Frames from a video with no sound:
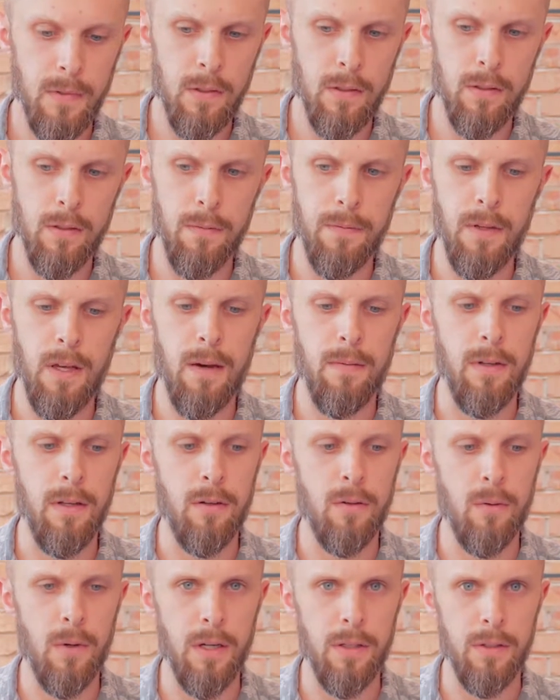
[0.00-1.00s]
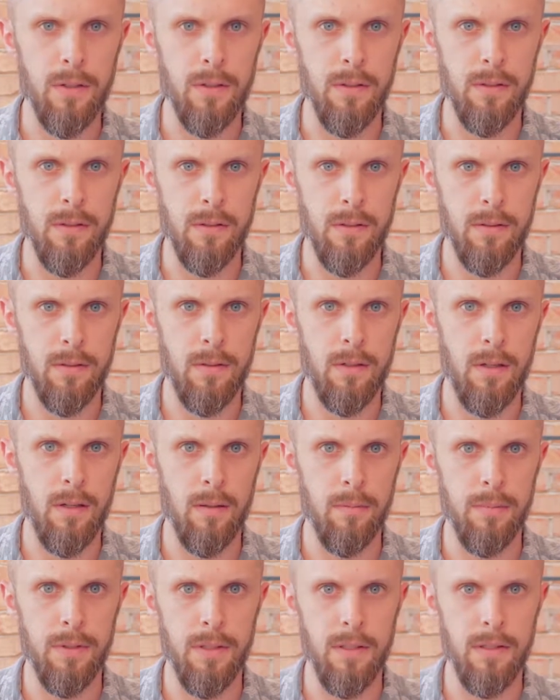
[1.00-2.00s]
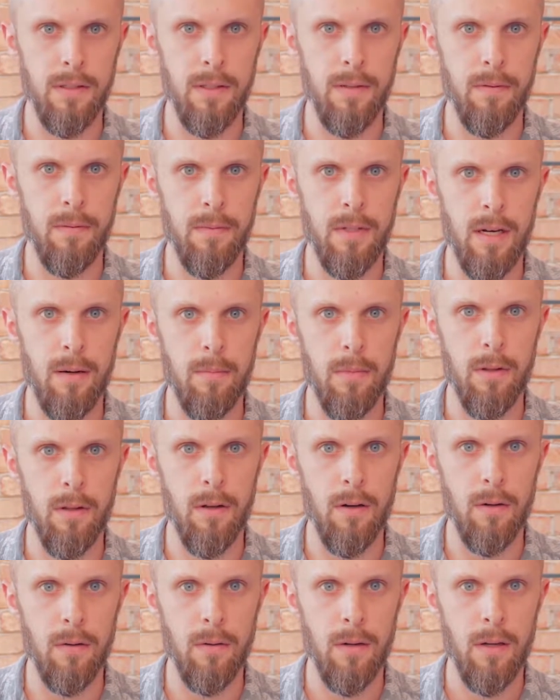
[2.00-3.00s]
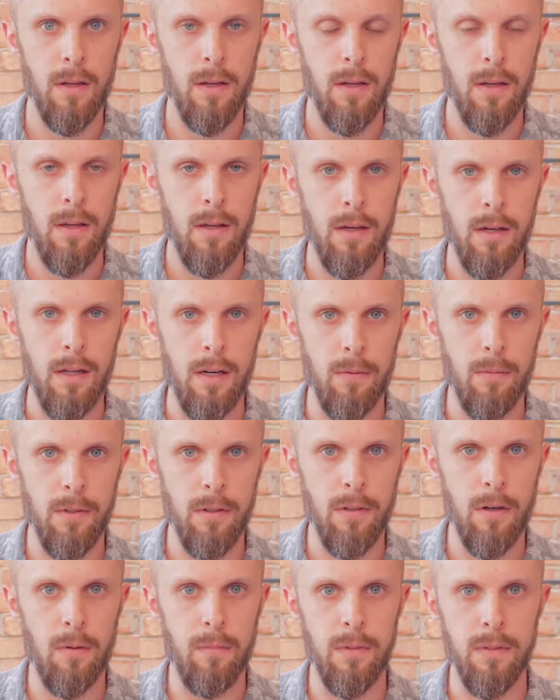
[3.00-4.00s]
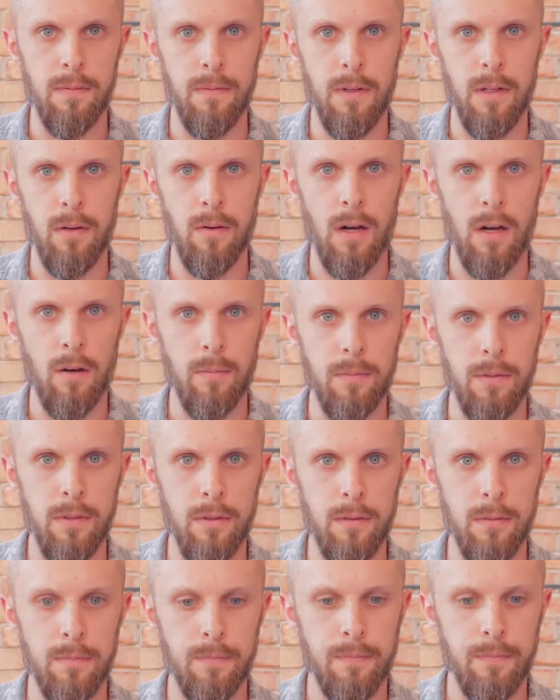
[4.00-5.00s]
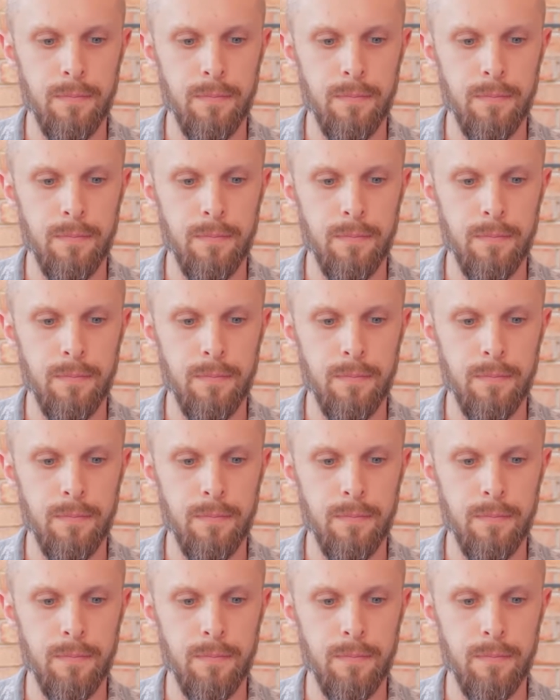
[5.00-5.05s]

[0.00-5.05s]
So if you have any questions, please leave them down below. And I really hope this video helped you.